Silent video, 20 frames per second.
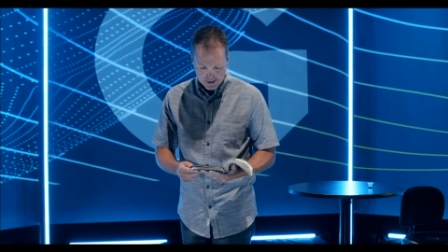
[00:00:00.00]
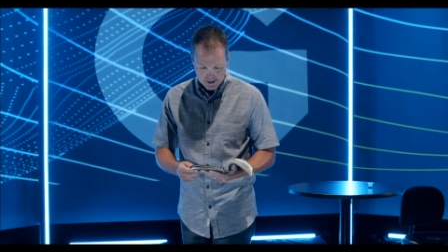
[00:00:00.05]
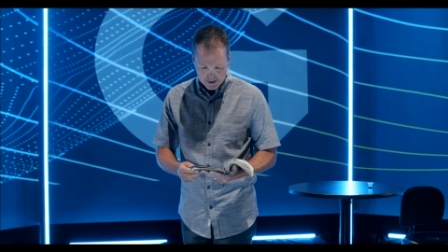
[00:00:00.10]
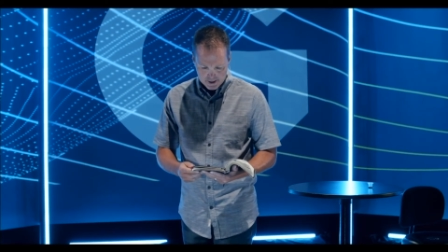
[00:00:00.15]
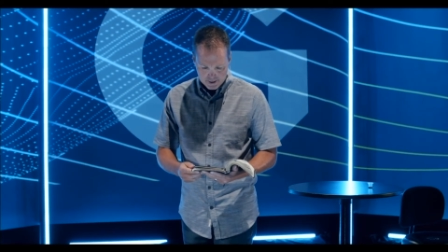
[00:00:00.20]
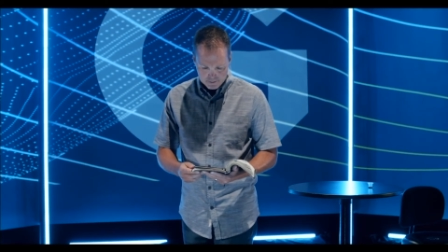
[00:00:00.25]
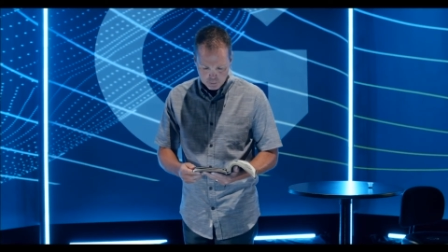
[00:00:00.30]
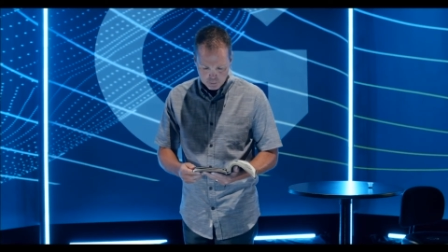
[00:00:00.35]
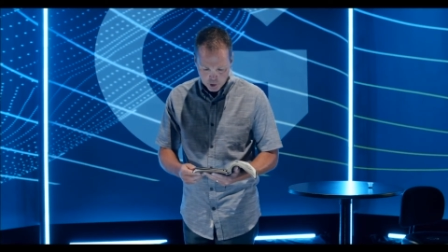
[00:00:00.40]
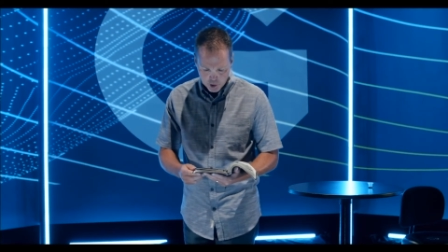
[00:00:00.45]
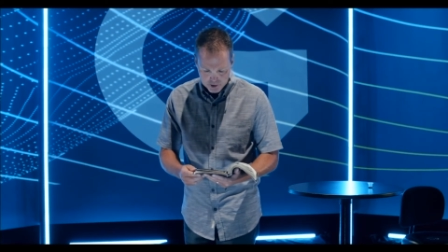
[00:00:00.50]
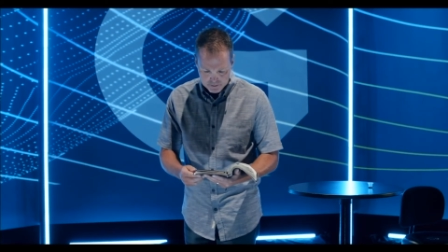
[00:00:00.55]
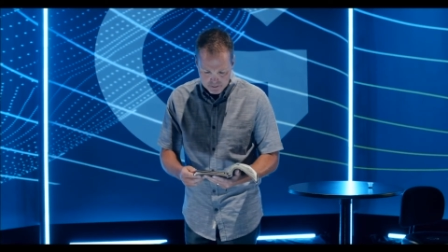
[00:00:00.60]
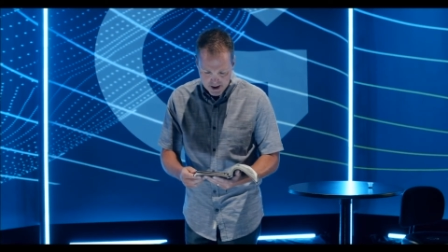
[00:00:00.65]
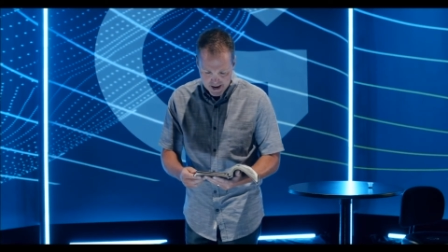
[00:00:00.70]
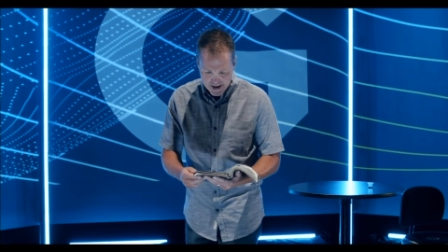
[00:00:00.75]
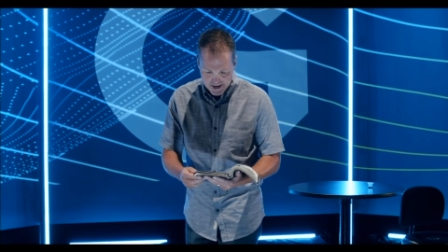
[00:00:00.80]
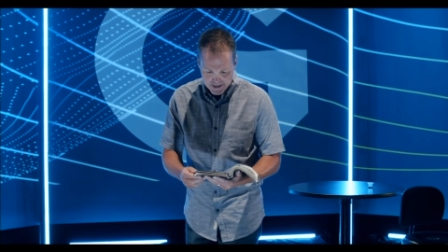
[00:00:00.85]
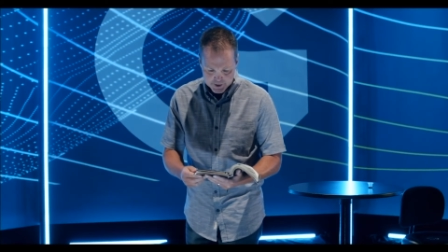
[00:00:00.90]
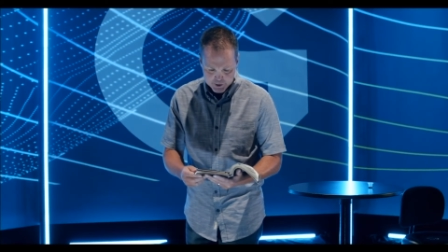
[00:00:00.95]

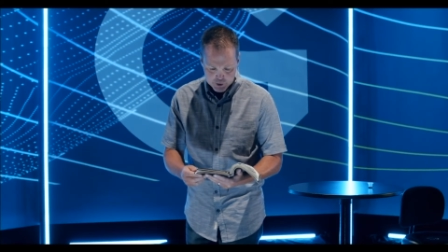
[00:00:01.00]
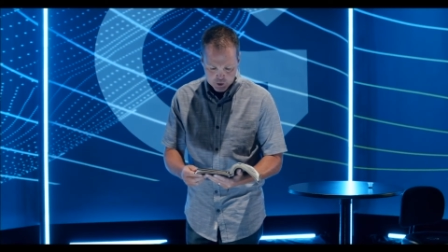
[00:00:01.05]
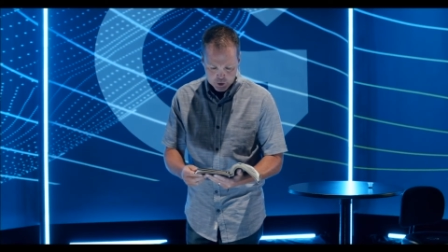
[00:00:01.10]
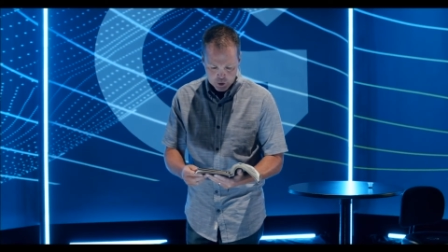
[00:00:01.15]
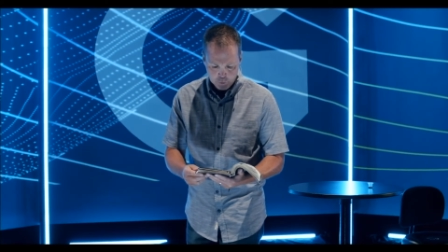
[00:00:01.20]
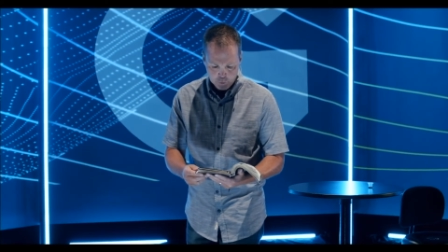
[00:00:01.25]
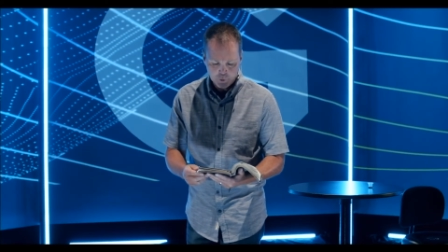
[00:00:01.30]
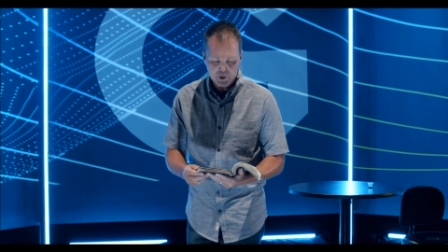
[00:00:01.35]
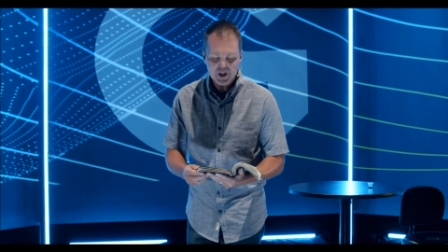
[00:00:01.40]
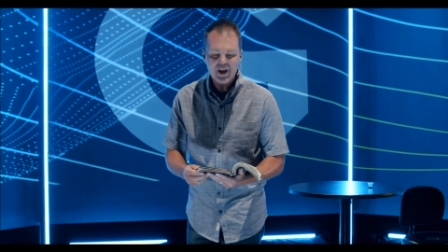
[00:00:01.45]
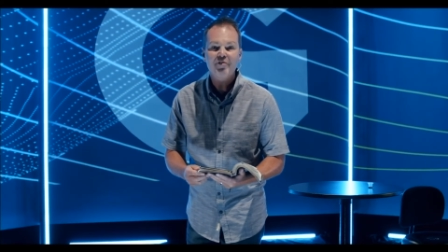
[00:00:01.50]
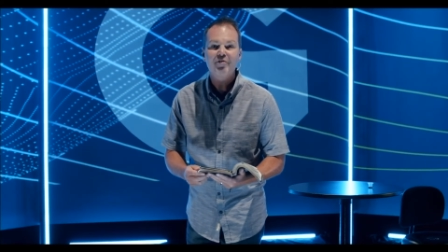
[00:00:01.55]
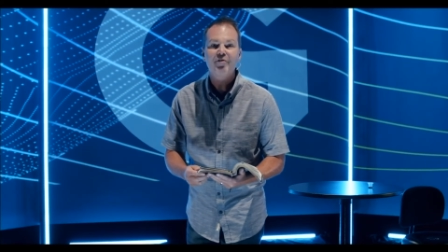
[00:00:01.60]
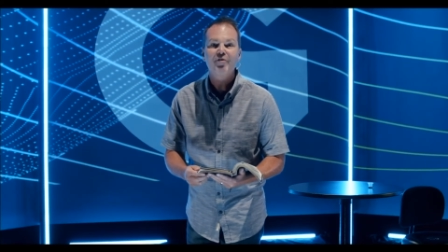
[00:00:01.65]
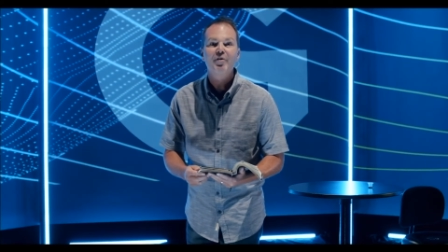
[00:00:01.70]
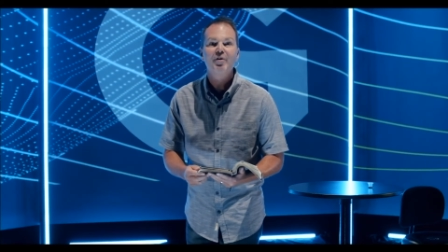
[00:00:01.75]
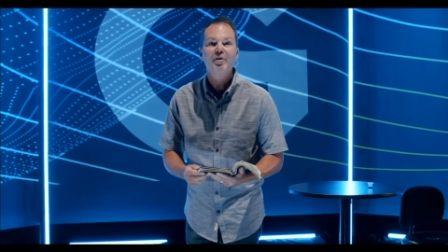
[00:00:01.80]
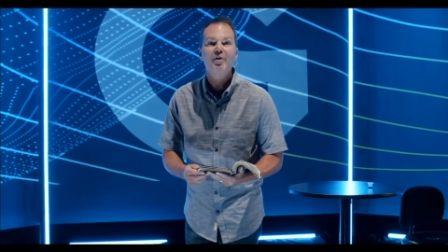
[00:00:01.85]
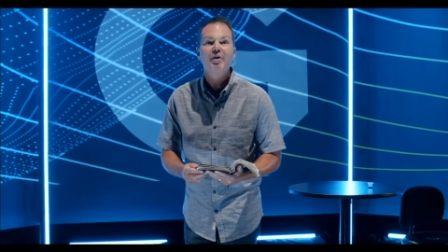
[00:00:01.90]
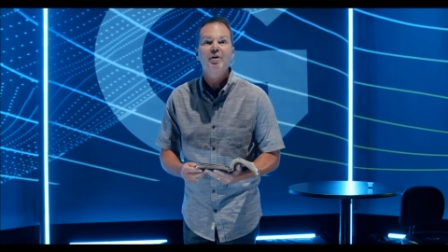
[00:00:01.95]
Bartimaeus would have
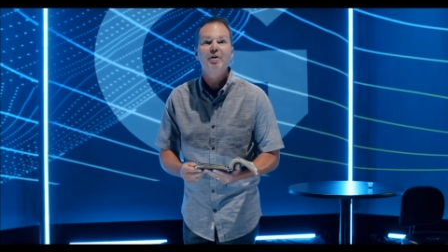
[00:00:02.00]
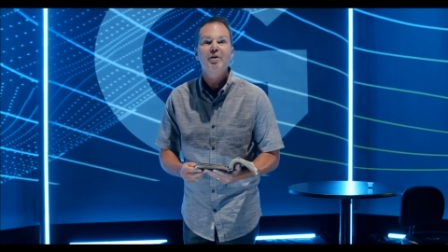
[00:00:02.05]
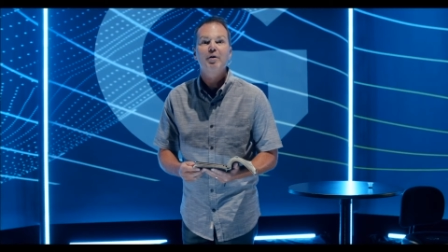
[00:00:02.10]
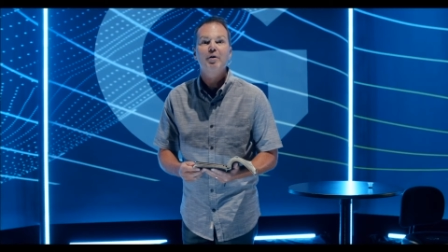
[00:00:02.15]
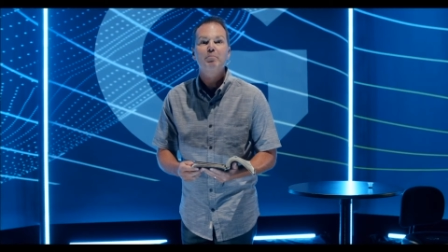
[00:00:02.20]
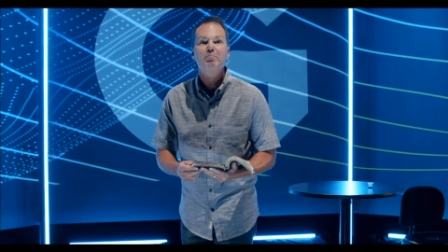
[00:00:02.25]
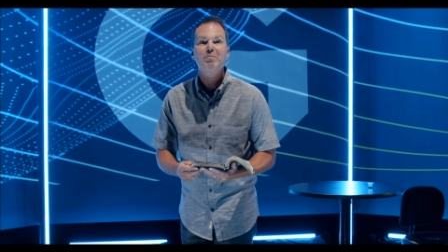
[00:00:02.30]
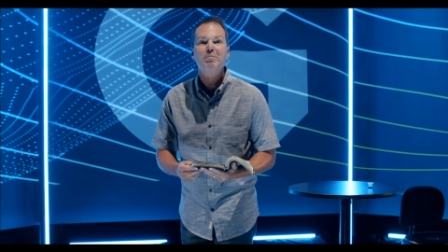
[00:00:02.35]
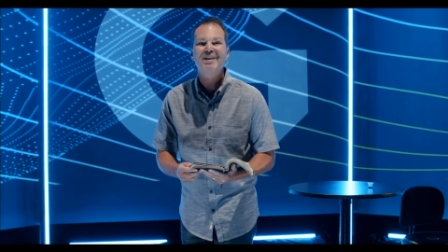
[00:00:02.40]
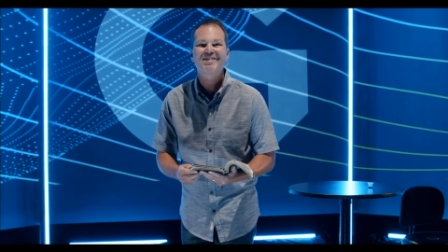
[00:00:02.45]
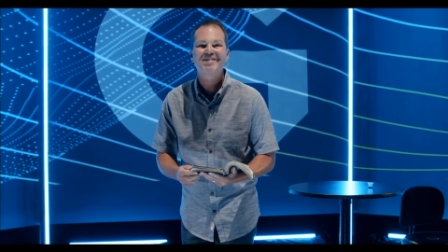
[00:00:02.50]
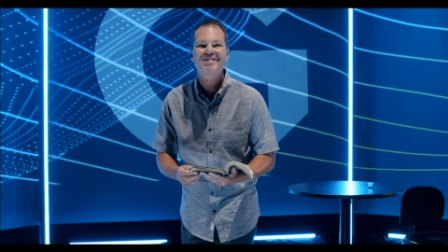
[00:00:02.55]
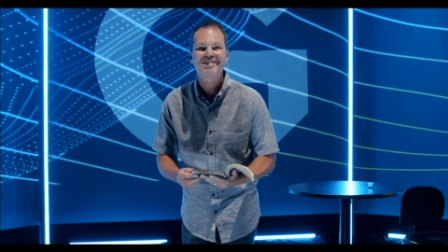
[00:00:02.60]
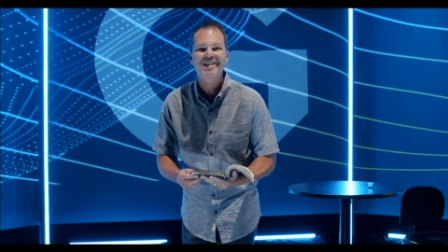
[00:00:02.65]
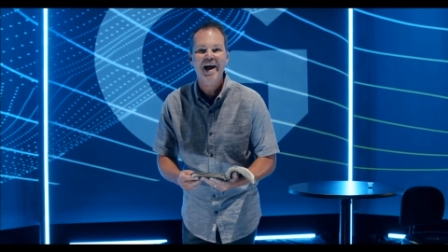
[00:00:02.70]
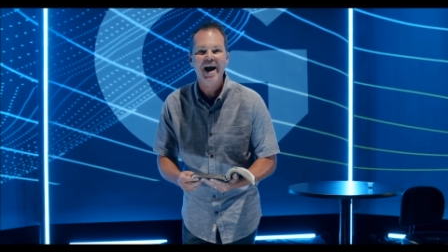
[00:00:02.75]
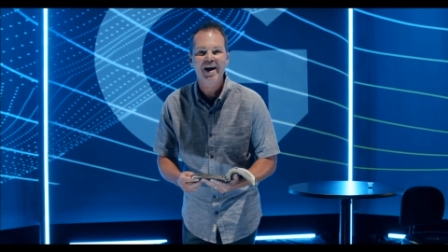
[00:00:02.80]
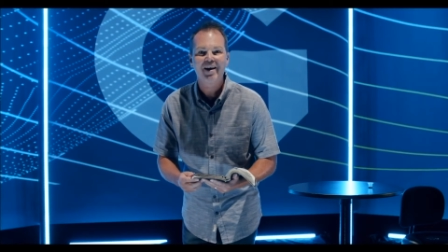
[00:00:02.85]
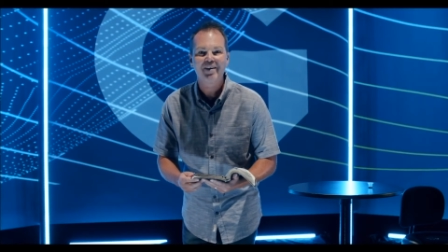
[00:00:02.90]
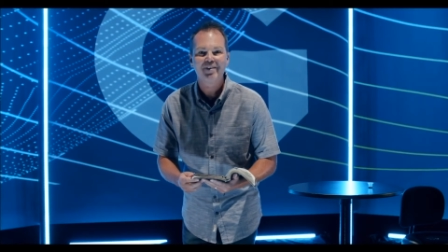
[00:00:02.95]
missed
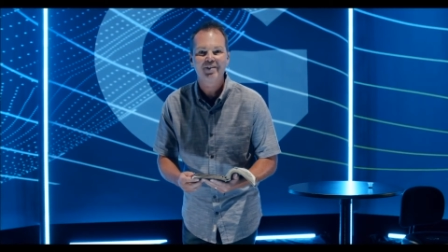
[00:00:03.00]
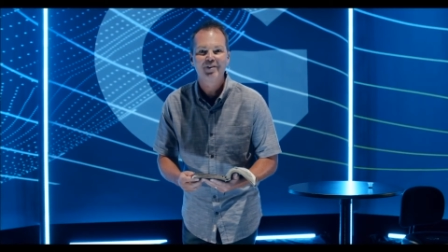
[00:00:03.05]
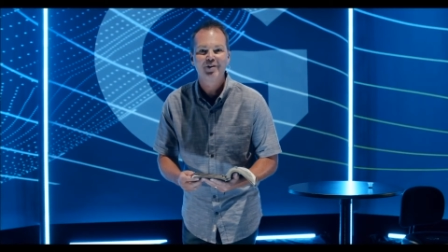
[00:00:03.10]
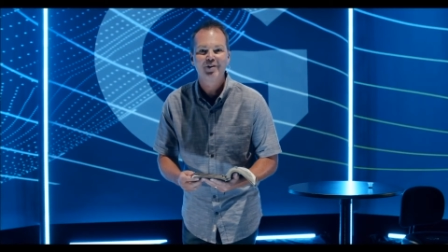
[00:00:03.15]
out